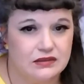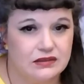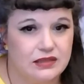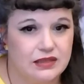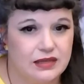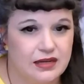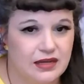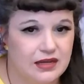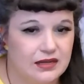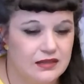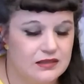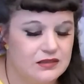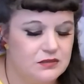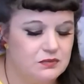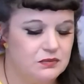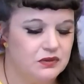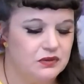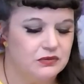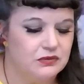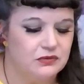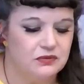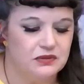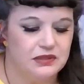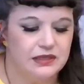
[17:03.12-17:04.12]
at his book
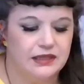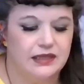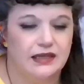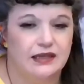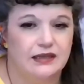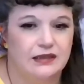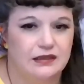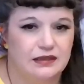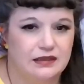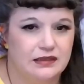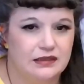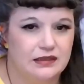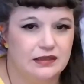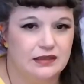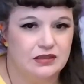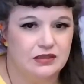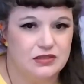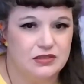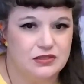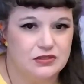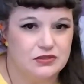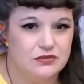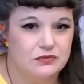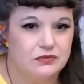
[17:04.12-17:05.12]
reading, he
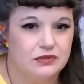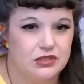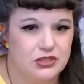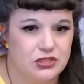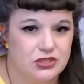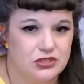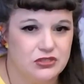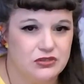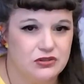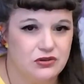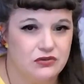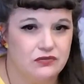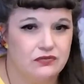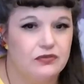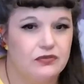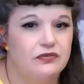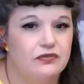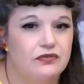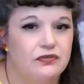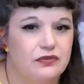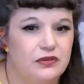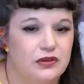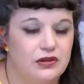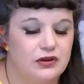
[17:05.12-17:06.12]
just reaches over
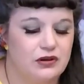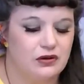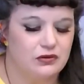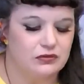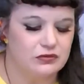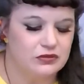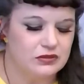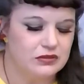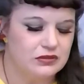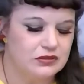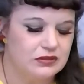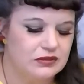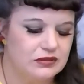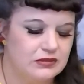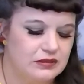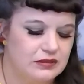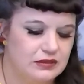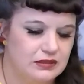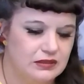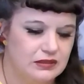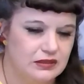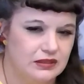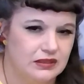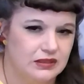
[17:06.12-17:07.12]
for the note
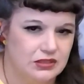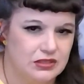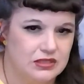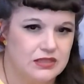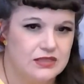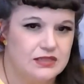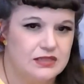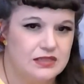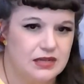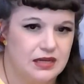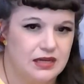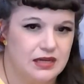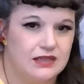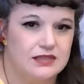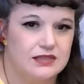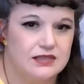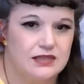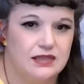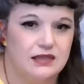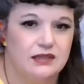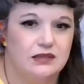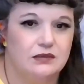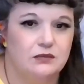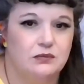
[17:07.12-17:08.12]
and just takes it
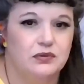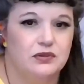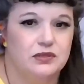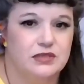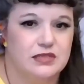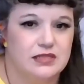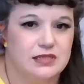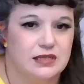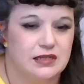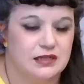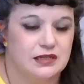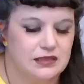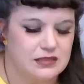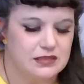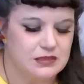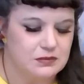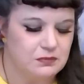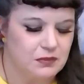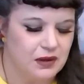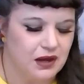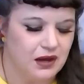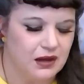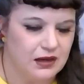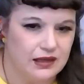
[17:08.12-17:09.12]
and puts it in his
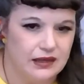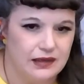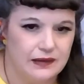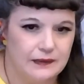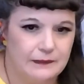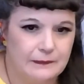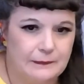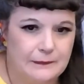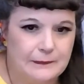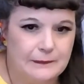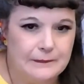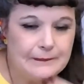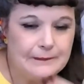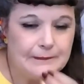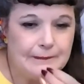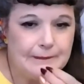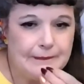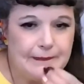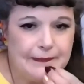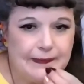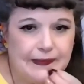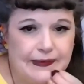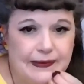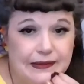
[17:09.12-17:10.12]
pocket.
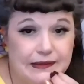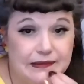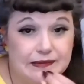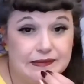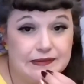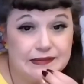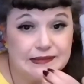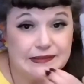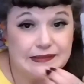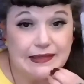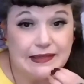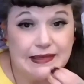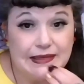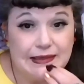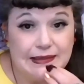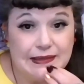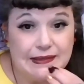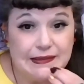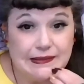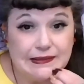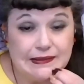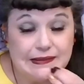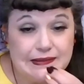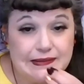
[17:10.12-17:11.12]
He looked like
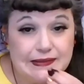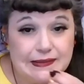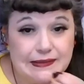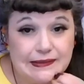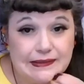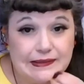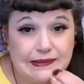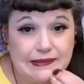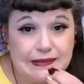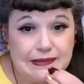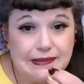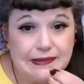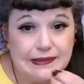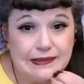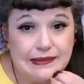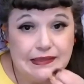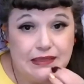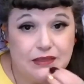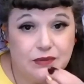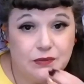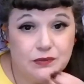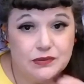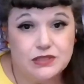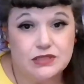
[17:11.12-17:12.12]
he
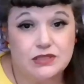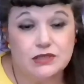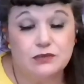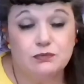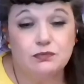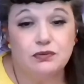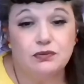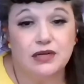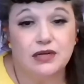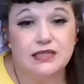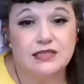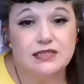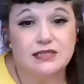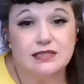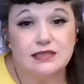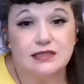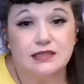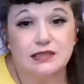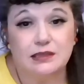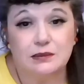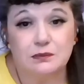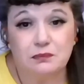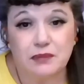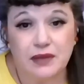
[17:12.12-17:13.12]
was depressed and
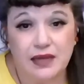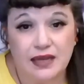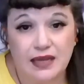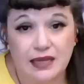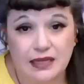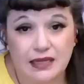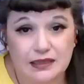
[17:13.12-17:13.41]
in pain.